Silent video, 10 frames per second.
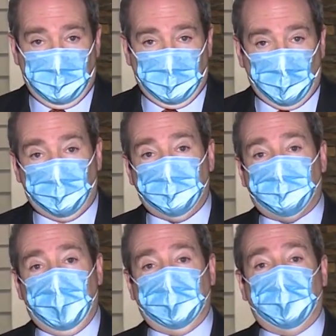and we'll be
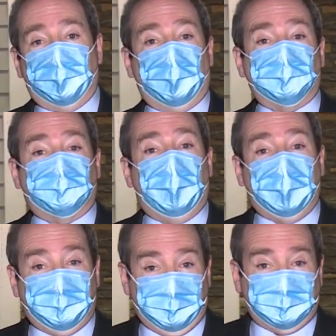following those
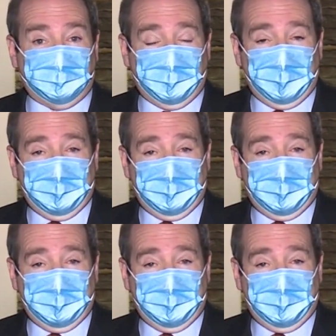findings.